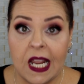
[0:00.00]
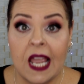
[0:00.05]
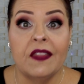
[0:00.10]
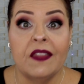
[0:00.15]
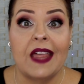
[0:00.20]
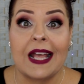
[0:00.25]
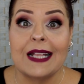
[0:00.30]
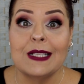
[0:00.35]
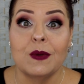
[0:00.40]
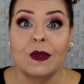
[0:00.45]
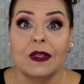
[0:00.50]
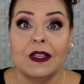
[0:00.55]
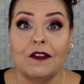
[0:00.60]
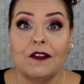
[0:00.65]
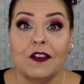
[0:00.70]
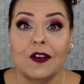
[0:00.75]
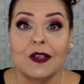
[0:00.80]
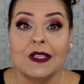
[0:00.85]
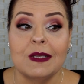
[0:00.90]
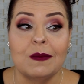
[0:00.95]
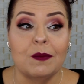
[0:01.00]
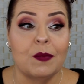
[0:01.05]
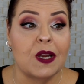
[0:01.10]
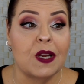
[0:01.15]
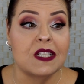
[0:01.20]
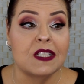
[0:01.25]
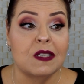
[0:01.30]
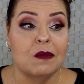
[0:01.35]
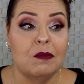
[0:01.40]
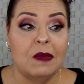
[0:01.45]
That's what the first
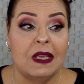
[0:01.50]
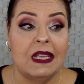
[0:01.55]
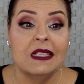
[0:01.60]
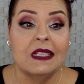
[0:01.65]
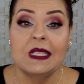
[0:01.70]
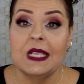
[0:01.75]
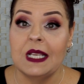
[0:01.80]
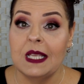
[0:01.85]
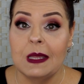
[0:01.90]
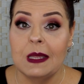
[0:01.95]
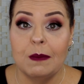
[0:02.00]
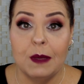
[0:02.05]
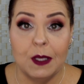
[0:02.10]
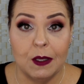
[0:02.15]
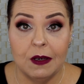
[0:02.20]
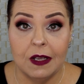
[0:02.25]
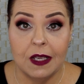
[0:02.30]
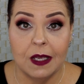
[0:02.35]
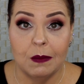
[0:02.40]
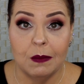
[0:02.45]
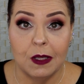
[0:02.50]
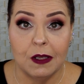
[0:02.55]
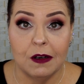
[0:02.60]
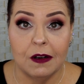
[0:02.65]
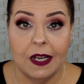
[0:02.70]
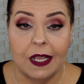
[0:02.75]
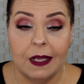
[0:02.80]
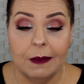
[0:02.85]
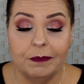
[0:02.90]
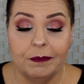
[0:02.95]
impression means in the beauty
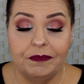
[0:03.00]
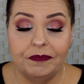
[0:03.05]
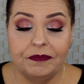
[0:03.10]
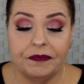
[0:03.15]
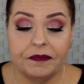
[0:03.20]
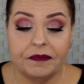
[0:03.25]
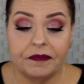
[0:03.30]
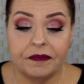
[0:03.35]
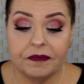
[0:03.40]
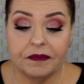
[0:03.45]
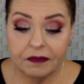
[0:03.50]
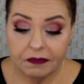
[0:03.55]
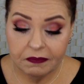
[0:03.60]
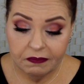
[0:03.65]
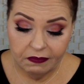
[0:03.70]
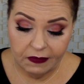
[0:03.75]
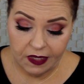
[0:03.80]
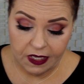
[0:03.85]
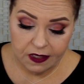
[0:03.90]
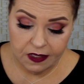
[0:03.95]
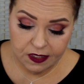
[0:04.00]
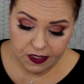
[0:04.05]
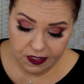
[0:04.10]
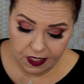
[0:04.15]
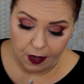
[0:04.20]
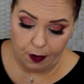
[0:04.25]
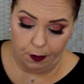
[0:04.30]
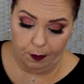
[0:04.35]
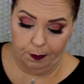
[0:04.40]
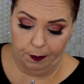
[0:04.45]
community.
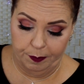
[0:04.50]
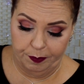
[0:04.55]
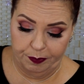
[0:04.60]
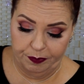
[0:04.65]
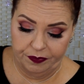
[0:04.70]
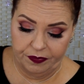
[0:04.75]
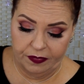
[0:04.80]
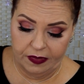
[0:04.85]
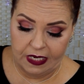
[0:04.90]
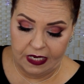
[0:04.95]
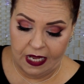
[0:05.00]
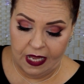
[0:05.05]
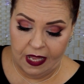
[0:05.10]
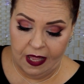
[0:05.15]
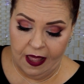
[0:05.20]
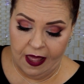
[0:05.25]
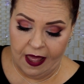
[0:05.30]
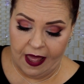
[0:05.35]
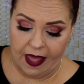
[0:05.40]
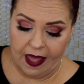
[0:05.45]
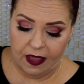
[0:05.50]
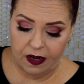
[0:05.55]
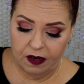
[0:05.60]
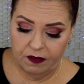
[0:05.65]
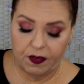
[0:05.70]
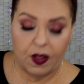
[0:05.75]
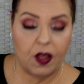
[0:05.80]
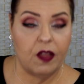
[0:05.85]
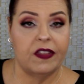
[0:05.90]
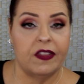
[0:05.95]
So, out
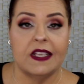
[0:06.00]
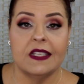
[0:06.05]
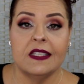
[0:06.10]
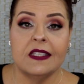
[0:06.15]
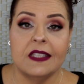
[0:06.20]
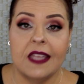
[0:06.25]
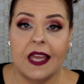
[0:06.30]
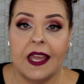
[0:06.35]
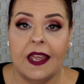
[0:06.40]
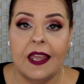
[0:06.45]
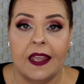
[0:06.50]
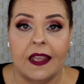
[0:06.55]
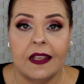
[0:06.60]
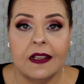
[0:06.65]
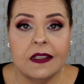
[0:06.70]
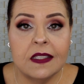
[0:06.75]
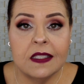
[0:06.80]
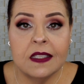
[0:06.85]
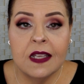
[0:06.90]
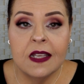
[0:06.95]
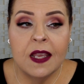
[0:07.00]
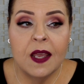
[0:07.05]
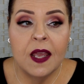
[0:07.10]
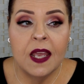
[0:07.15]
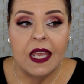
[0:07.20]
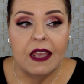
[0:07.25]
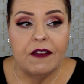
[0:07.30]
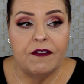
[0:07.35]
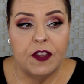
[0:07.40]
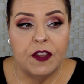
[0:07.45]
of all these things,
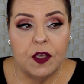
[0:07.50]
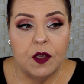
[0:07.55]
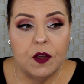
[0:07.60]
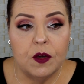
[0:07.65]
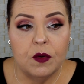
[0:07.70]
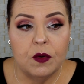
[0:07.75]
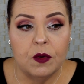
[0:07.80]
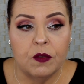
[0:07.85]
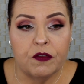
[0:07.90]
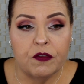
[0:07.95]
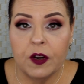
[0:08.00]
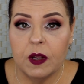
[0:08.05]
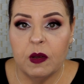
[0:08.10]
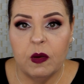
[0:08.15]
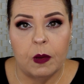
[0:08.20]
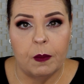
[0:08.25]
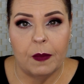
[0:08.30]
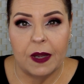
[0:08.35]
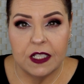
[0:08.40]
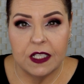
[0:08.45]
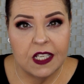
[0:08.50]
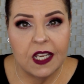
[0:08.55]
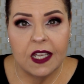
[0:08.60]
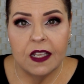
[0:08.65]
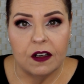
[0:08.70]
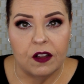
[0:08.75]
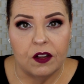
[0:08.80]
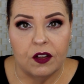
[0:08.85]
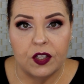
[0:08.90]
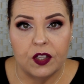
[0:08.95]
if you frequent my
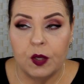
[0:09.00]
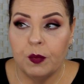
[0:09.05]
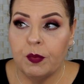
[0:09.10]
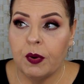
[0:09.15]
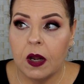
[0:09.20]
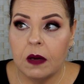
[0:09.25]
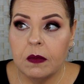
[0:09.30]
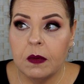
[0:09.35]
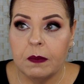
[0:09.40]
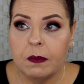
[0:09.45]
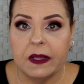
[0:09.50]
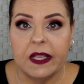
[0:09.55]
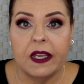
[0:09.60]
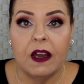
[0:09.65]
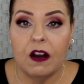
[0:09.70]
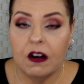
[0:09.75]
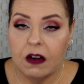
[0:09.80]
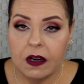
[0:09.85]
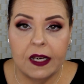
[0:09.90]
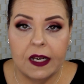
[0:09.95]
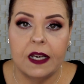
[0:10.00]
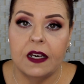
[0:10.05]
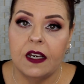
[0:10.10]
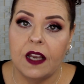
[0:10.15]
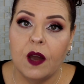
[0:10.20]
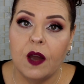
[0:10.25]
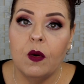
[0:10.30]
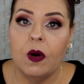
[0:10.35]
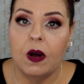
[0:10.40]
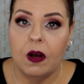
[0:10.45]
channel, you probably already
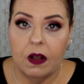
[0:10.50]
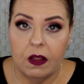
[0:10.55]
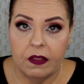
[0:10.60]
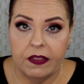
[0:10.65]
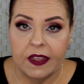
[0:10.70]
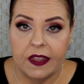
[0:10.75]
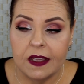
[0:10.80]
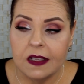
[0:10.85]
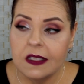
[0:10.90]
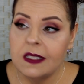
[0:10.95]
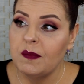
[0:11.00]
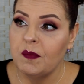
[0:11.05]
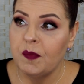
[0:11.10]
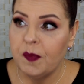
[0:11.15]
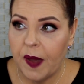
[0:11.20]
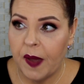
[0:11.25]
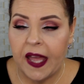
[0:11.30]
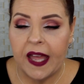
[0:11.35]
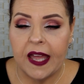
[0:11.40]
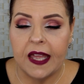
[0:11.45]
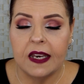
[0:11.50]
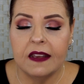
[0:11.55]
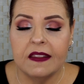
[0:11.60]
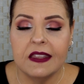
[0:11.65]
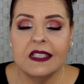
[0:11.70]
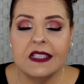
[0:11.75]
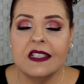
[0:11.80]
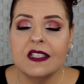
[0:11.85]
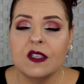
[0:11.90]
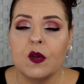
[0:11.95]
know all this, but
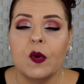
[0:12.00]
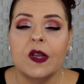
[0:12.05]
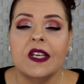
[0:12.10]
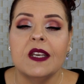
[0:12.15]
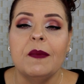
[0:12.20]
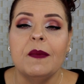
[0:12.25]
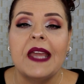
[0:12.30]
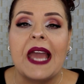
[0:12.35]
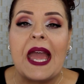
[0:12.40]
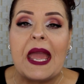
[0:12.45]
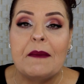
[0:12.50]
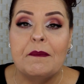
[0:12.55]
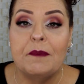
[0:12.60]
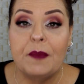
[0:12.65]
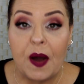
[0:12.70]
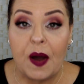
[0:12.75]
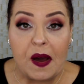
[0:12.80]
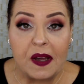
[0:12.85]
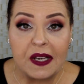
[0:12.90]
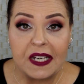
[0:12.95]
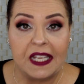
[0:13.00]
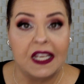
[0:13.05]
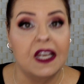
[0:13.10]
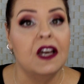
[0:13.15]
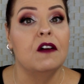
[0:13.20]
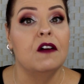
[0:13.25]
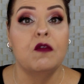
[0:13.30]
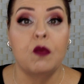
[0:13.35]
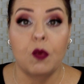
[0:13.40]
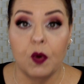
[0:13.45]
this is going to be a body
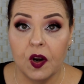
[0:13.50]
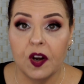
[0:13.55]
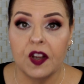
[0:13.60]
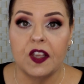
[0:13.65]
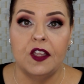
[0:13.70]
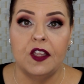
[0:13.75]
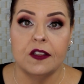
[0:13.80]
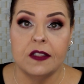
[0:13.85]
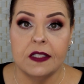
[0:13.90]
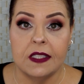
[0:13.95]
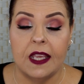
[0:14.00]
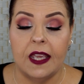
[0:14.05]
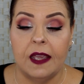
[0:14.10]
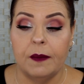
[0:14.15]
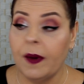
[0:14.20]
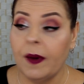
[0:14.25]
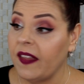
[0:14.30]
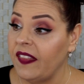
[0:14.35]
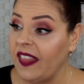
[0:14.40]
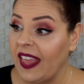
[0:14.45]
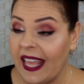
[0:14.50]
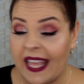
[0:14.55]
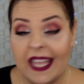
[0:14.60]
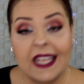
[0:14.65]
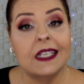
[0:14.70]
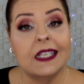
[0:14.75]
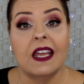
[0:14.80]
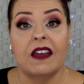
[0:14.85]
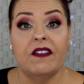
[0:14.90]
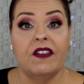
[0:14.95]
of work, you see. By the
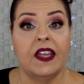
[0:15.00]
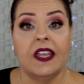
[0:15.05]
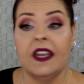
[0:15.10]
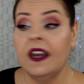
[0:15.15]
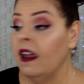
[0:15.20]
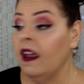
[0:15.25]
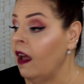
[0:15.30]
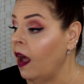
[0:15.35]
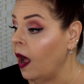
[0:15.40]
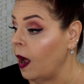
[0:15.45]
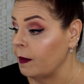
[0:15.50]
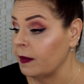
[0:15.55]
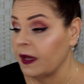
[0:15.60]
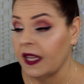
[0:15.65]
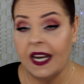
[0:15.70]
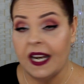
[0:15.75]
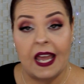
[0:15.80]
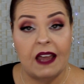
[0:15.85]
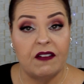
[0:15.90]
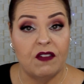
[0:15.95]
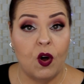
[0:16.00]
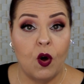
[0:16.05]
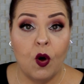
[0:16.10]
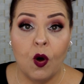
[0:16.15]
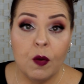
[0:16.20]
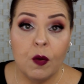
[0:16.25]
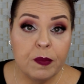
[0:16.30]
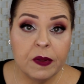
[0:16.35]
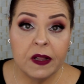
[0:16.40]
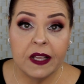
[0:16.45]
end of it, I'm going to have a
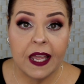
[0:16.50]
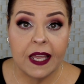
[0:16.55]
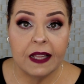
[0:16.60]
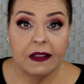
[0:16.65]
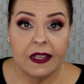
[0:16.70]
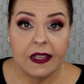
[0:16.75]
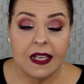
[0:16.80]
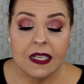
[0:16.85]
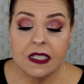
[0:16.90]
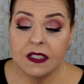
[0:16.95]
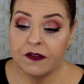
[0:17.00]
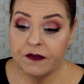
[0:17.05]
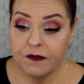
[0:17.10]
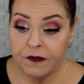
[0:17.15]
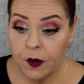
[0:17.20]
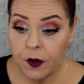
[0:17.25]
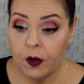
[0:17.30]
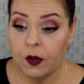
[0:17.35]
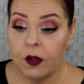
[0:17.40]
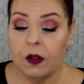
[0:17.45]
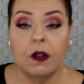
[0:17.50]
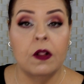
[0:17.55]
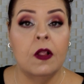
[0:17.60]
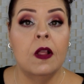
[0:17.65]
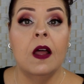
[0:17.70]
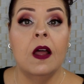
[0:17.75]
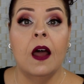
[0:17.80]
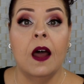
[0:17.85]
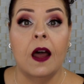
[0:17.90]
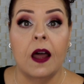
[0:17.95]
whole playlist full
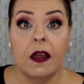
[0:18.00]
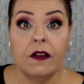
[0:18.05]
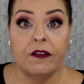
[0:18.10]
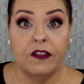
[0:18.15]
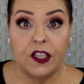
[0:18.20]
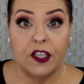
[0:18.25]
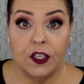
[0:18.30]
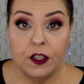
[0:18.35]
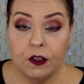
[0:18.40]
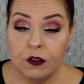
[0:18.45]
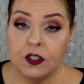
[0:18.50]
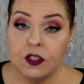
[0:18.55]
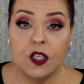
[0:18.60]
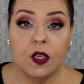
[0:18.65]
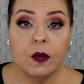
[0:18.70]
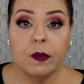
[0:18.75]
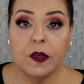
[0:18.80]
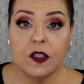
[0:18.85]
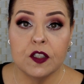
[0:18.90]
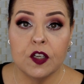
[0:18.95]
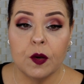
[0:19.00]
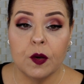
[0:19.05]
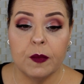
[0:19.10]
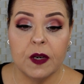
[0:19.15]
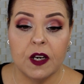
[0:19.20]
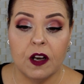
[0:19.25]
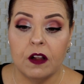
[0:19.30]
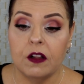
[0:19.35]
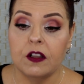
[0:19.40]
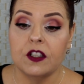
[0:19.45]
of YouTuber
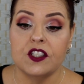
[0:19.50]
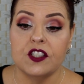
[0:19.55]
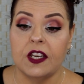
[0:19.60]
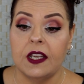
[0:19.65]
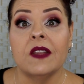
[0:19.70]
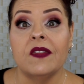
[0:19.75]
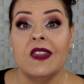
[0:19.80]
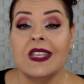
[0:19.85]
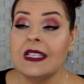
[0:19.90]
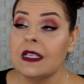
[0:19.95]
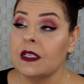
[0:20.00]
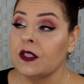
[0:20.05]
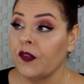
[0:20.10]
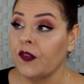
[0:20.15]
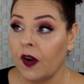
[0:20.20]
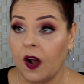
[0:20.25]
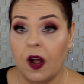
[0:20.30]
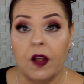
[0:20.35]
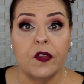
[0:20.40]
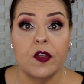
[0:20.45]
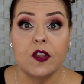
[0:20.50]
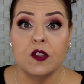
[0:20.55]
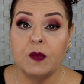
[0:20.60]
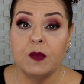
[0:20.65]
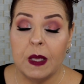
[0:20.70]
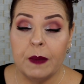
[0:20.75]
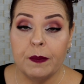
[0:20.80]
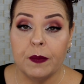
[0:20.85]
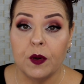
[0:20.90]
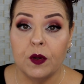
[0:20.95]
terminology. This is for all those
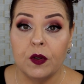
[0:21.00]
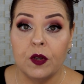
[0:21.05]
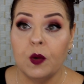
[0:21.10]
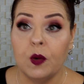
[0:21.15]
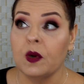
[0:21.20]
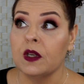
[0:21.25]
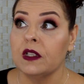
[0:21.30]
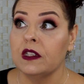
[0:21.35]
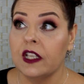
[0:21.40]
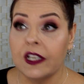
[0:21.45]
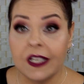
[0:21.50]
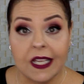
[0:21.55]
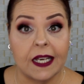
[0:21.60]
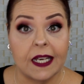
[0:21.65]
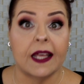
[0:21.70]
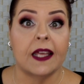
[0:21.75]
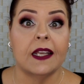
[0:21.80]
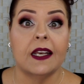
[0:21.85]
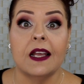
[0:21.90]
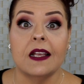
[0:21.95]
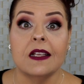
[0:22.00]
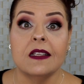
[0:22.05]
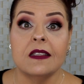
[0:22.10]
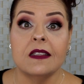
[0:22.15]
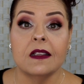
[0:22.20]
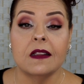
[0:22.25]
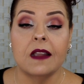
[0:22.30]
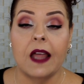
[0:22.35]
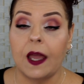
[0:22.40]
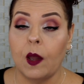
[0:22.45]
people who are looking at
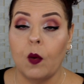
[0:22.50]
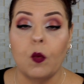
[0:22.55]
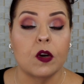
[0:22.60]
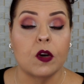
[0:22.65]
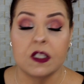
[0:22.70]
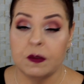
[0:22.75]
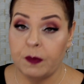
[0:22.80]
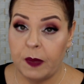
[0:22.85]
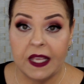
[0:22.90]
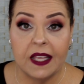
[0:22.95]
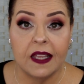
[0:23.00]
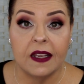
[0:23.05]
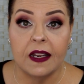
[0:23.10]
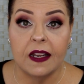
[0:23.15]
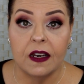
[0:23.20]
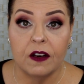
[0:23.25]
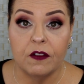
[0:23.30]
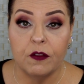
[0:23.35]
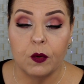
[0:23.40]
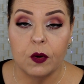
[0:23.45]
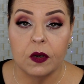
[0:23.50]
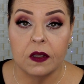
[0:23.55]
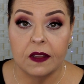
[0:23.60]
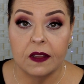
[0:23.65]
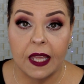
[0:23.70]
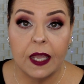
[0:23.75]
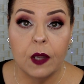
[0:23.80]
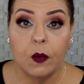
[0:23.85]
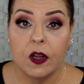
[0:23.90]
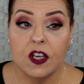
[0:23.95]
us like we're speaking in a foreign
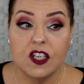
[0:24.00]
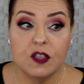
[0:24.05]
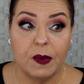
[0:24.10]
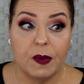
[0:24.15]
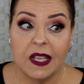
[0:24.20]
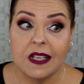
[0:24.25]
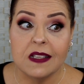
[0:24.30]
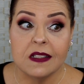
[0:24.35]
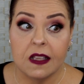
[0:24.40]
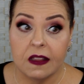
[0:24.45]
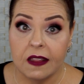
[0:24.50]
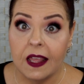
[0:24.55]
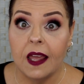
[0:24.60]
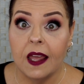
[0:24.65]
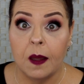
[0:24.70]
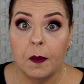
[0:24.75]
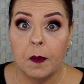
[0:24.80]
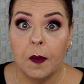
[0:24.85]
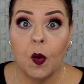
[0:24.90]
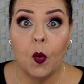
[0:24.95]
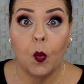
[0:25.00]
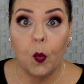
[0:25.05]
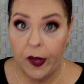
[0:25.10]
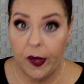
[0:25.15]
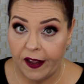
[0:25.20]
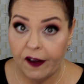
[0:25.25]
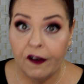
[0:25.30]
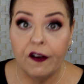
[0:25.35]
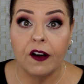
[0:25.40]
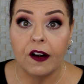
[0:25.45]
language because to them,
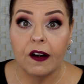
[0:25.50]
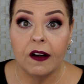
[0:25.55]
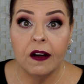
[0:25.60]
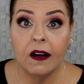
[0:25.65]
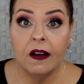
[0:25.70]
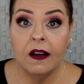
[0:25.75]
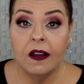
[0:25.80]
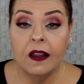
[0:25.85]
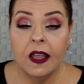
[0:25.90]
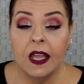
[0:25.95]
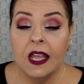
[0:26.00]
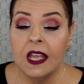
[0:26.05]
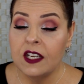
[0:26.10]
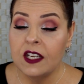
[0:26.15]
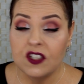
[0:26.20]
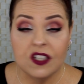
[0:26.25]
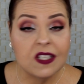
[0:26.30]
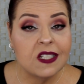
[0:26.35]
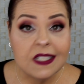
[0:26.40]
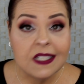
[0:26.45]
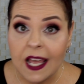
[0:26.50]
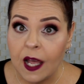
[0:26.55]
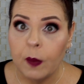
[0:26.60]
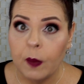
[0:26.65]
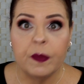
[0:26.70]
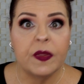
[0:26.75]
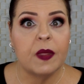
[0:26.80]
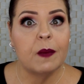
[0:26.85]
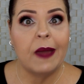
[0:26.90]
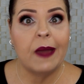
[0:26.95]
we are, just to
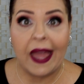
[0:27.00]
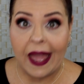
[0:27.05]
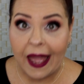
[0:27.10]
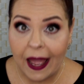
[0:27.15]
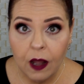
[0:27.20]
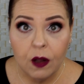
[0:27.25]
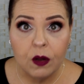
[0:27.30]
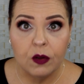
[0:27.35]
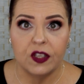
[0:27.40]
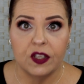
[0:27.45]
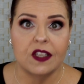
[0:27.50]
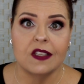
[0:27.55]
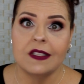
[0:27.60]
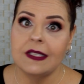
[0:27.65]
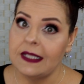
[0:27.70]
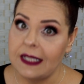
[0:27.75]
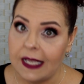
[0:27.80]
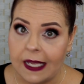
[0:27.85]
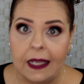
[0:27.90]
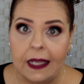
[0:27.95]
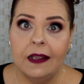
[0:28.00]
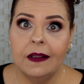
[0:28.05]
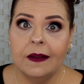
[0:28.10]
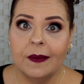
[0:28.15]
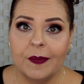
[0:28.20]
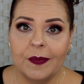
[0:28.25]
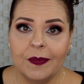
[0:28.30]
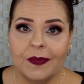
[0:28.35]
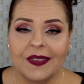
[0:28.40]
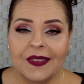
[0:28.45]
help them out, you see.
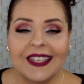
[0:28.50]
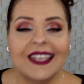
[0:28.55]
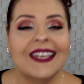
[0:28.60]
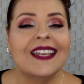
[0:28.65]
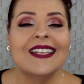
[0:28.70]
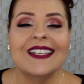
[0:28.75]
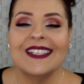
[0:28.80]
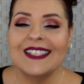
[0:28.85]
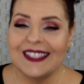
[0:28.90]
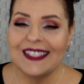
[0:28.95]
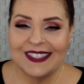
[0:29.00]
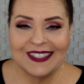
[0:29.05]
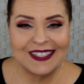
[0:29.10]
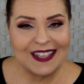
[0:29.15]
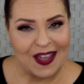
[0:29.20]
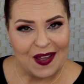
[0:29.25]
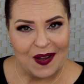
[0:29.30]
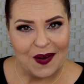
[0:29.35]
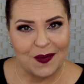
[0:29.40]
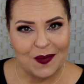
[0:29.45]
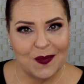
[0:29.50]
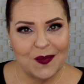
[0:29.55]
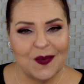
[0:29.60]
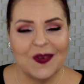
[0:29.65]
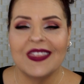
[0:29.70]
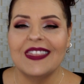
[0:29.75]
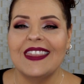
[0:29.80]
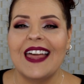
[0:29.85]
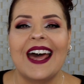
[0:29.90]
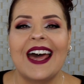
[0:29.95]
So,
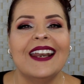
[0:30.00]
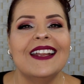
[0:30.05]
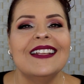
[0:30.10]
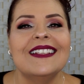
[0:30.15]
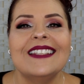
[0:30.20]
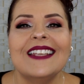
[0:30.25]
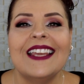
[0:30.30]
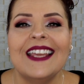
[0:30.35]
that is